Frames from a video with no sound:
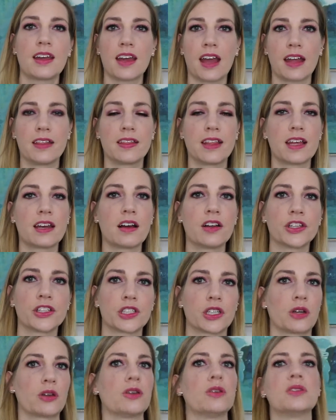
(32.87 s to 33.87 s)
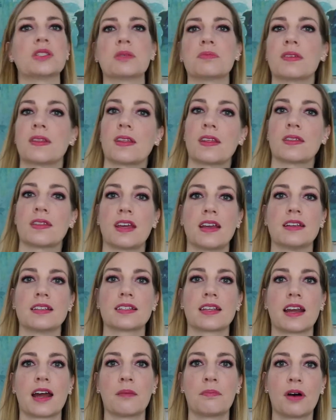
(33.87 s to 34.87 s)
And then I'll show you some of the things
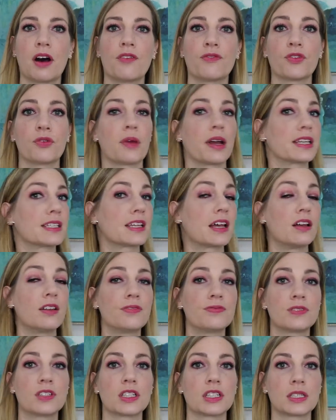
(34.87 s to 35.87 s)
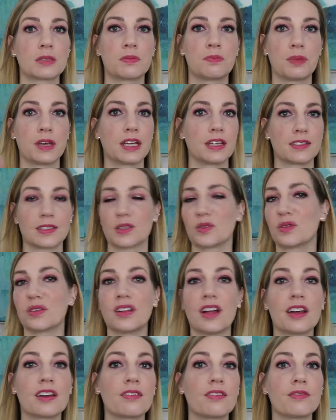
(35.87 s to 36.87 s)
that I bought for myself just because there were a
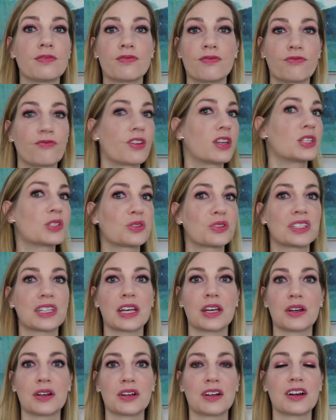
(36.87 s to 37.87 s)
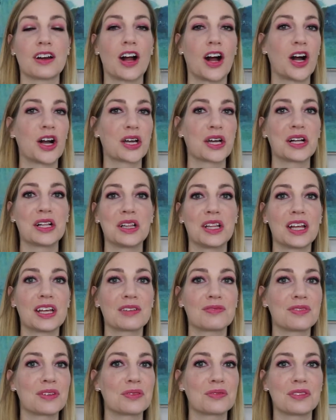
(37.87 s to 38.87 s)
lot of vendors there hawking a lot
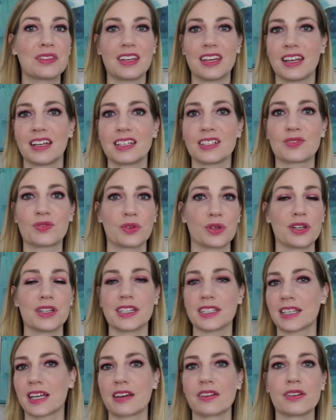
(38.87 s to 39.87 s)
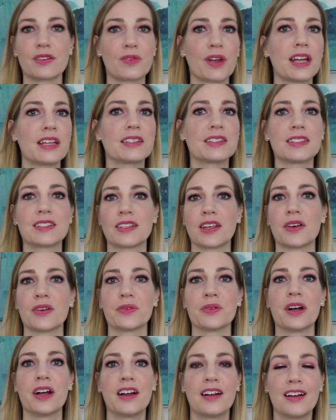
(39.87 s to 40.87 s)
of their things for discounted rates.
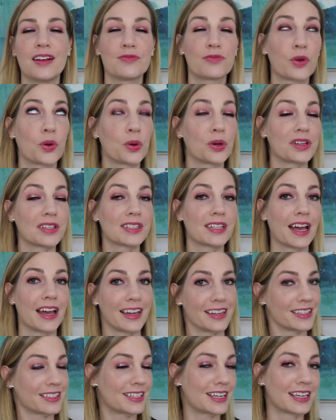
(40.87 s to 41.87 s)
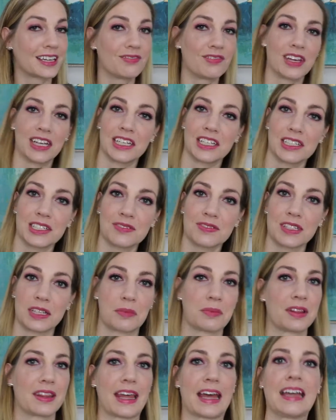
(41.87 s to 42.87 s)
So of course I had to take advantage of
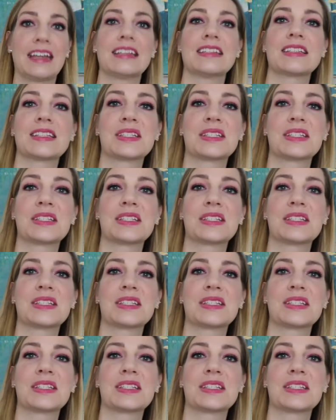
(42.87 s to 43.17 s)
some of that.